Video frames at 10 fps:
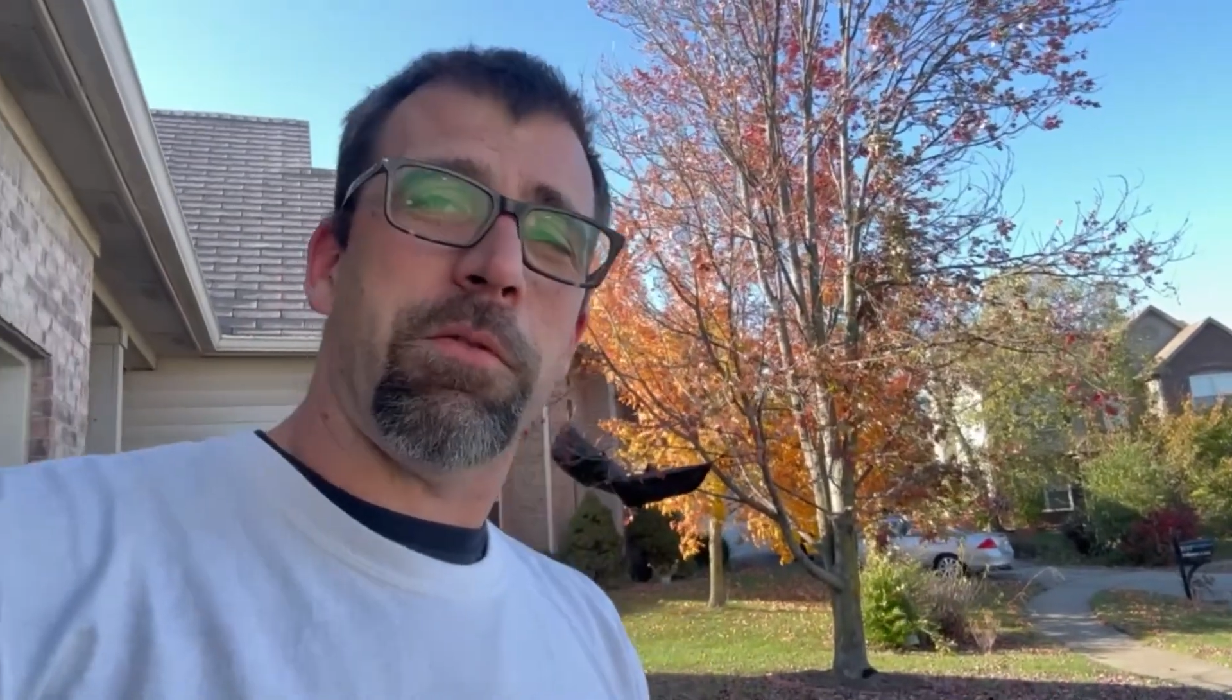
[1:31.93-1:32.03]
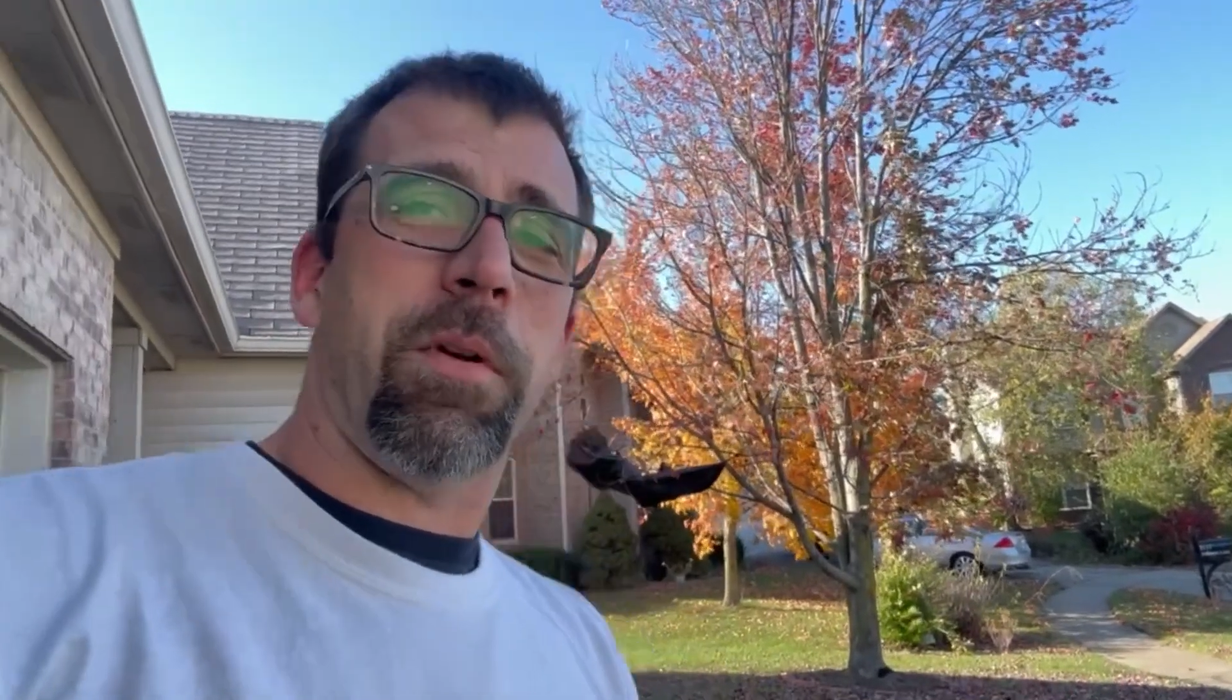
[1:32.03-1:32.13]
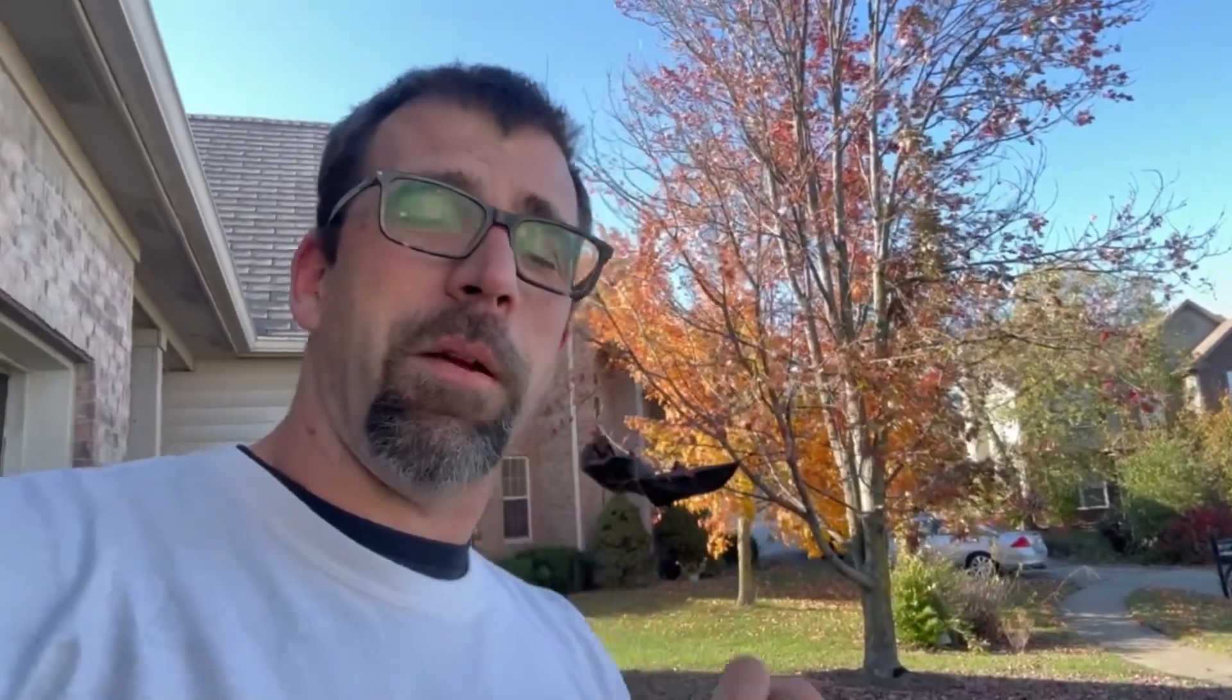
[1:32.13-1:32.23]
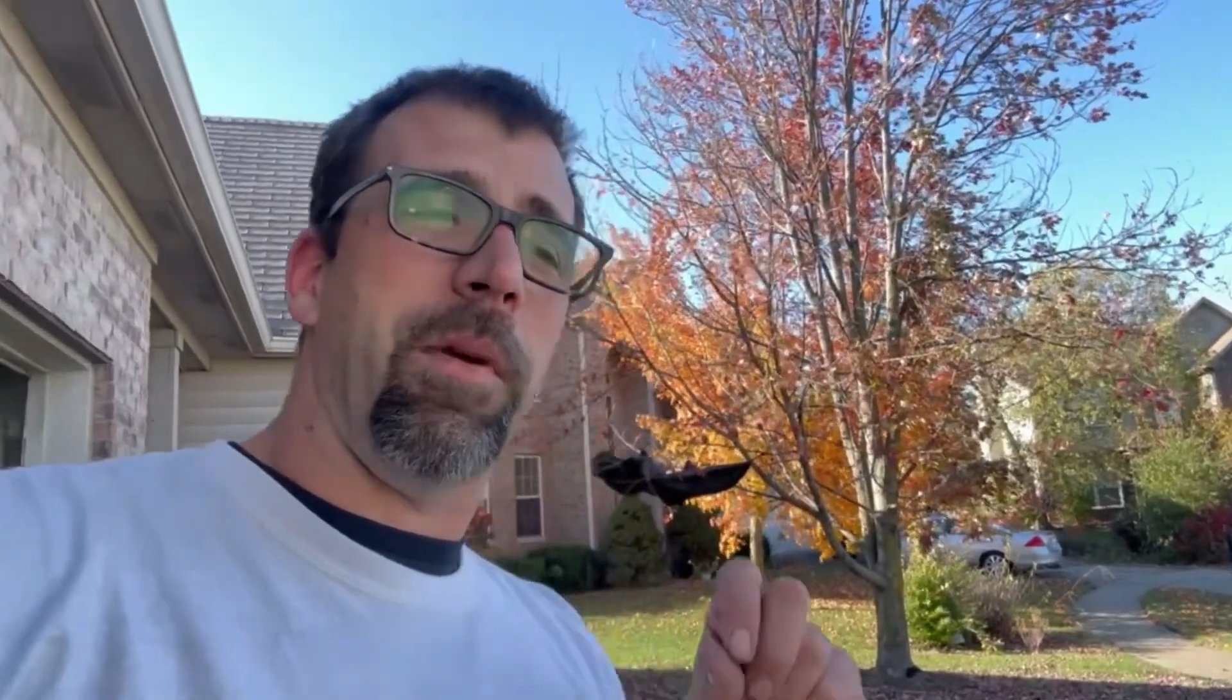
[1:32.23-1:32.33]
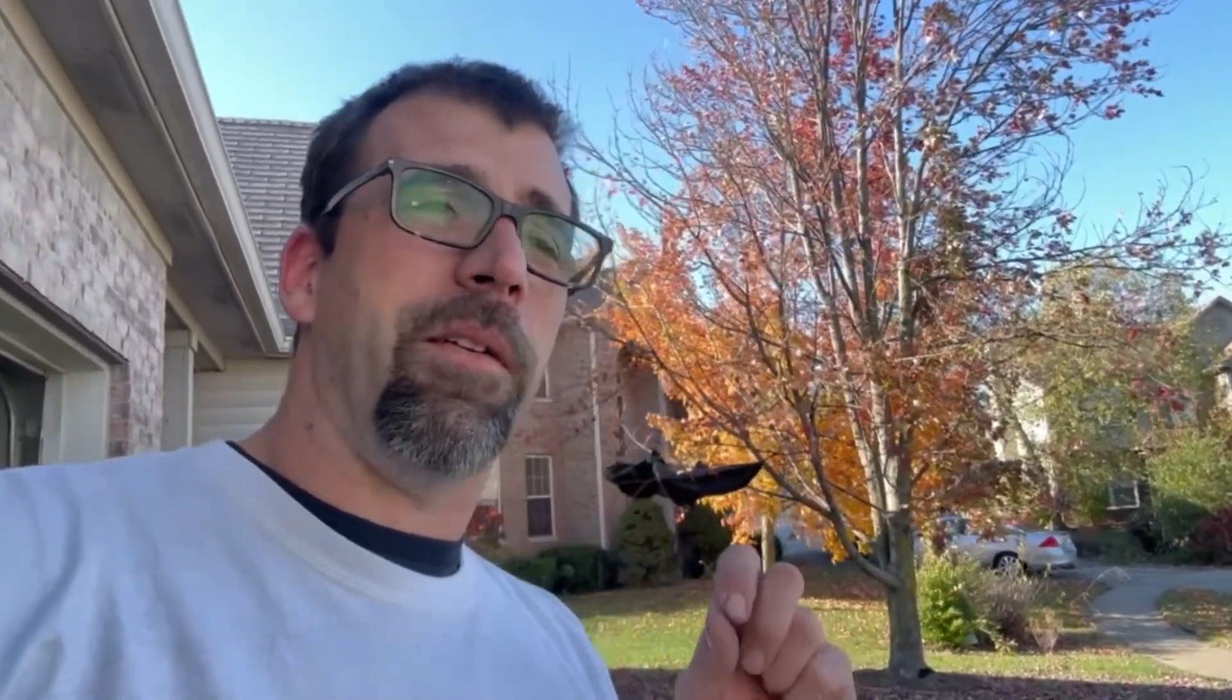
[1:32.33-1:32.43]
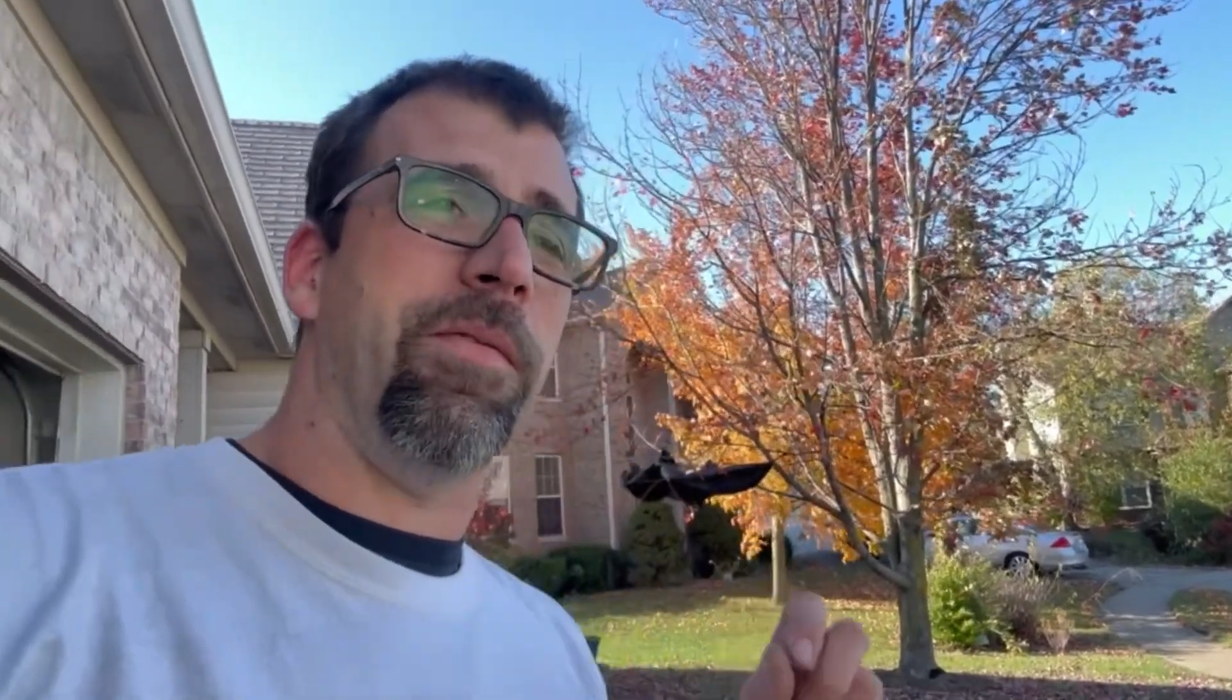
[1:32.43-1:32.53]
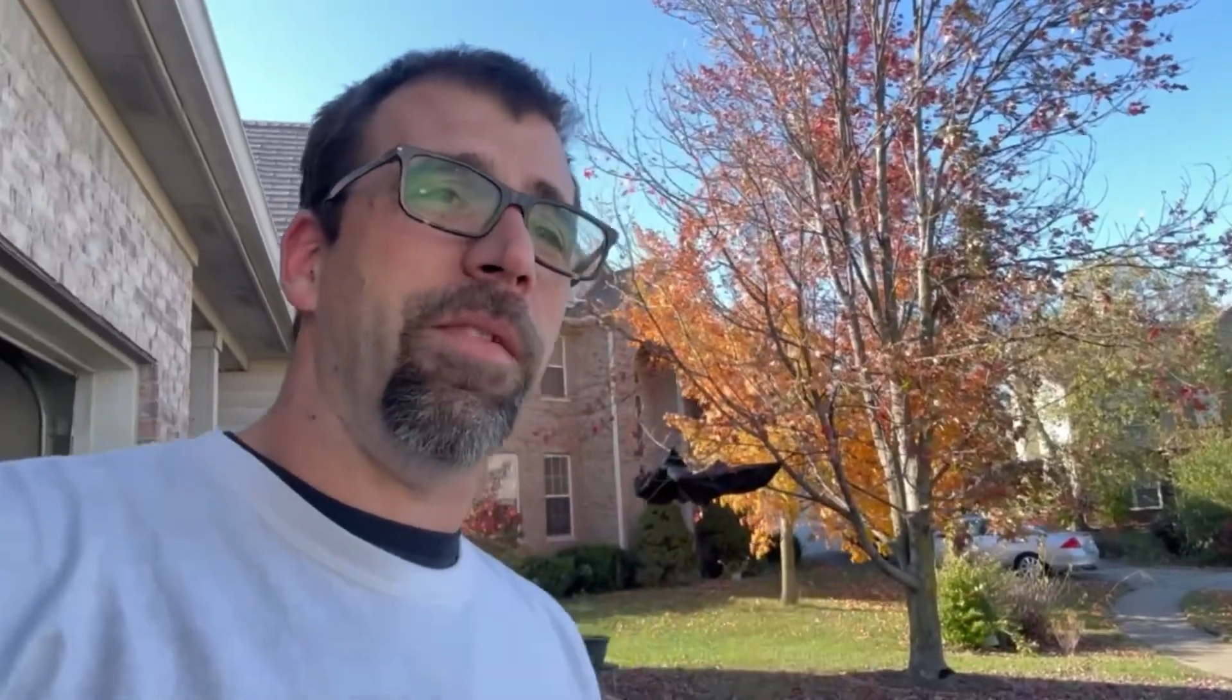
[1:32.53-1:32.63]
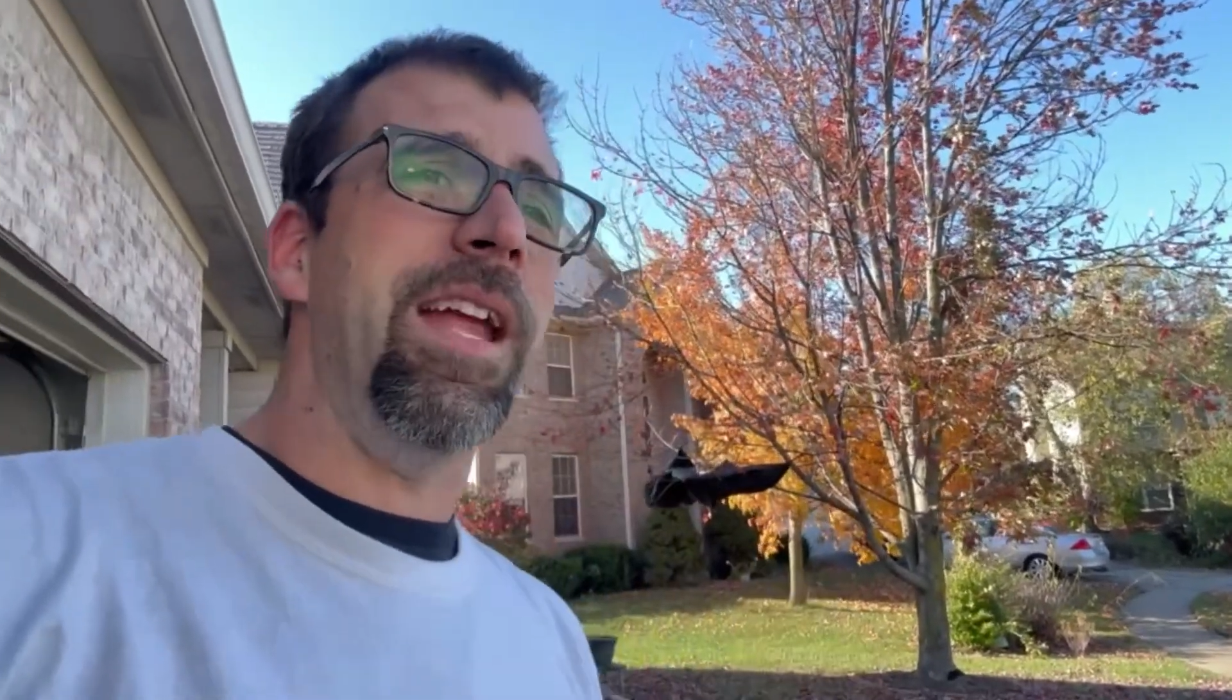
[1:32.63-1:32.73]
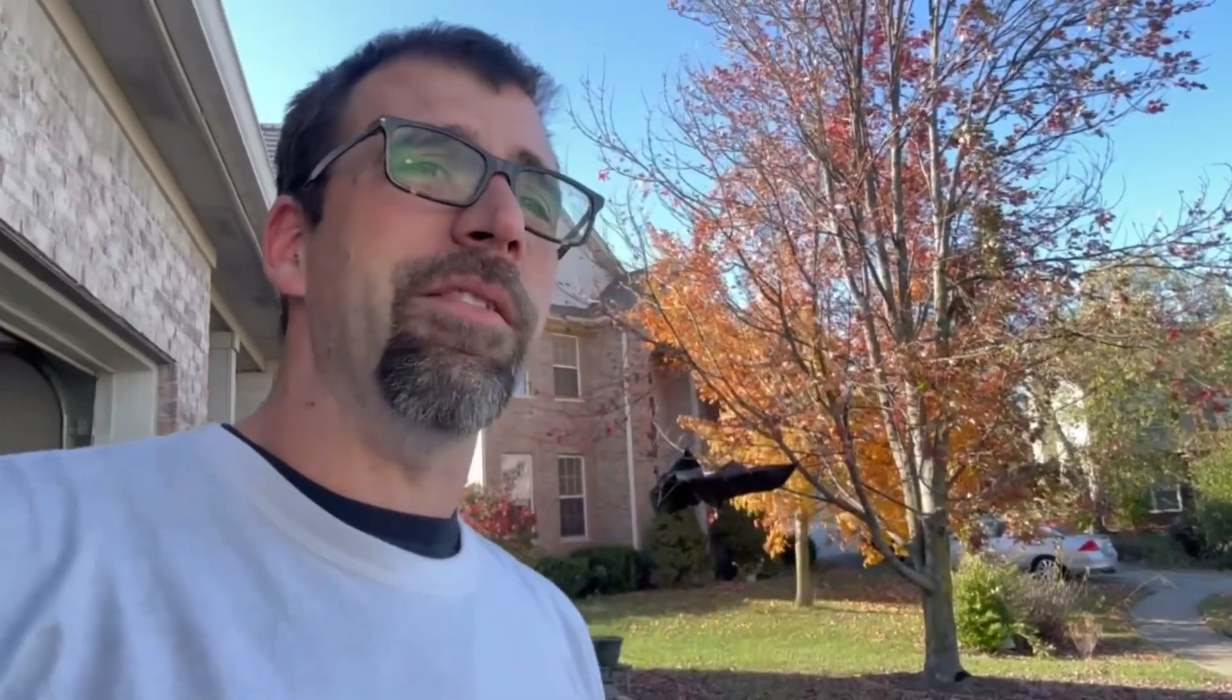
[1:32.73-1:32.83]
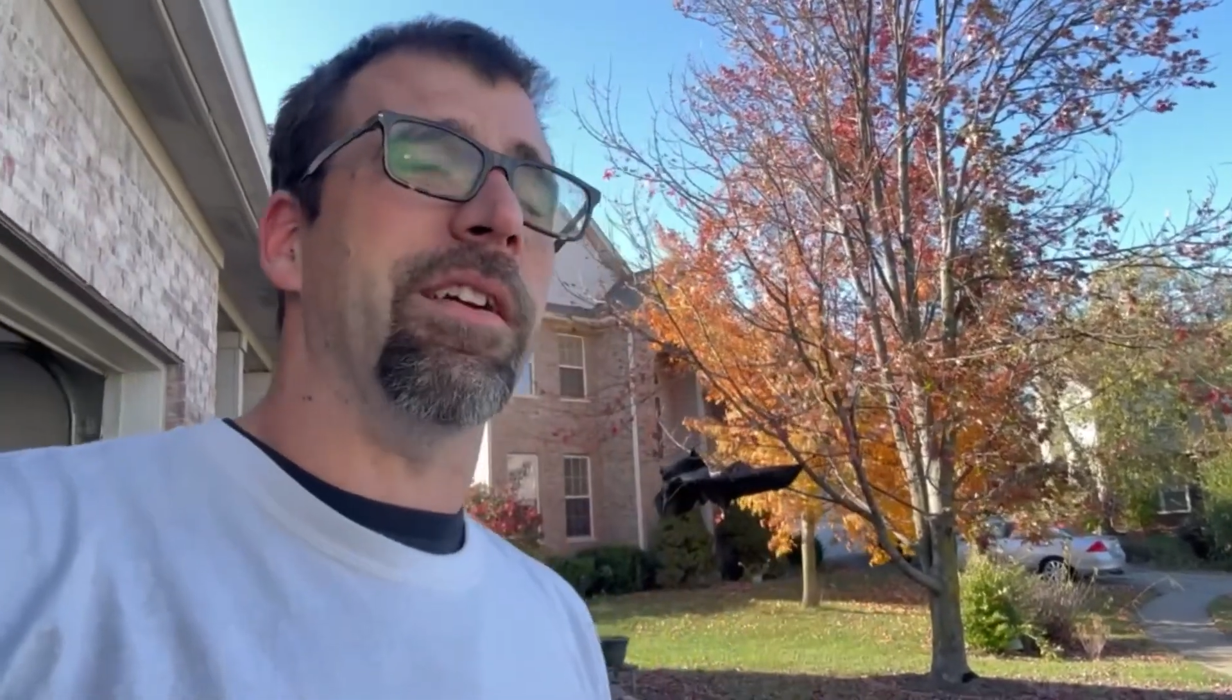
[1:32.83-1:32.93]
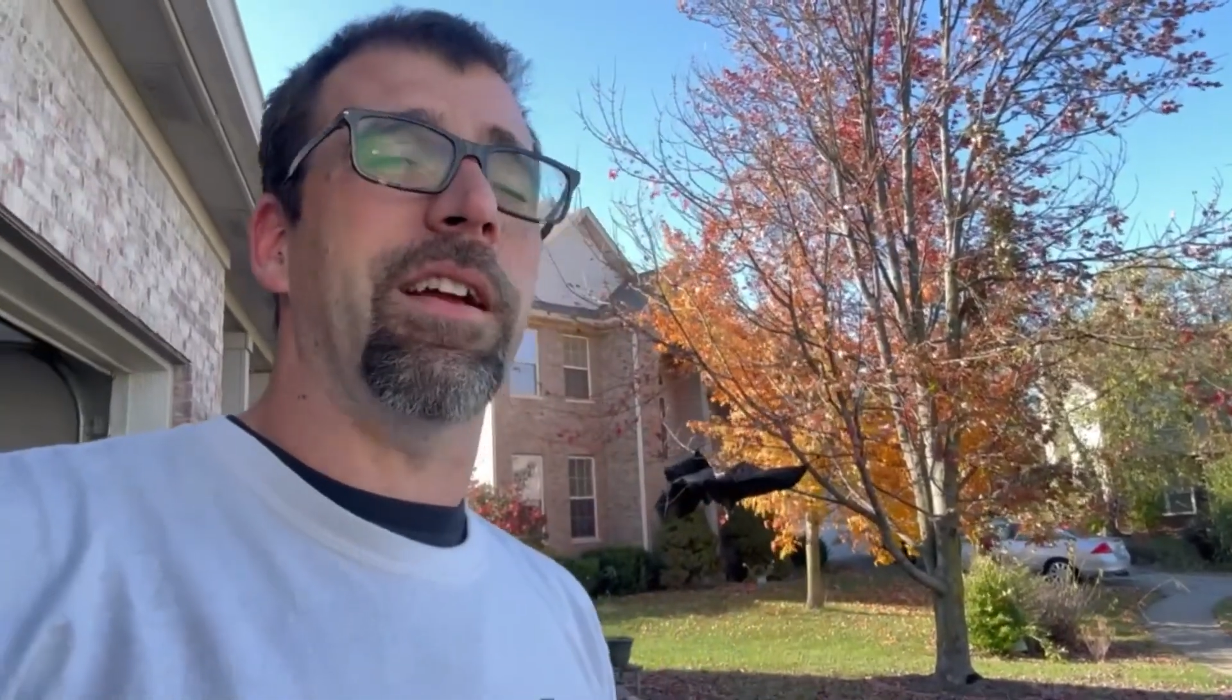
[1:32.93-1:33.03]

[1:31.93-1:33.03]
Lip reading: probably my favorite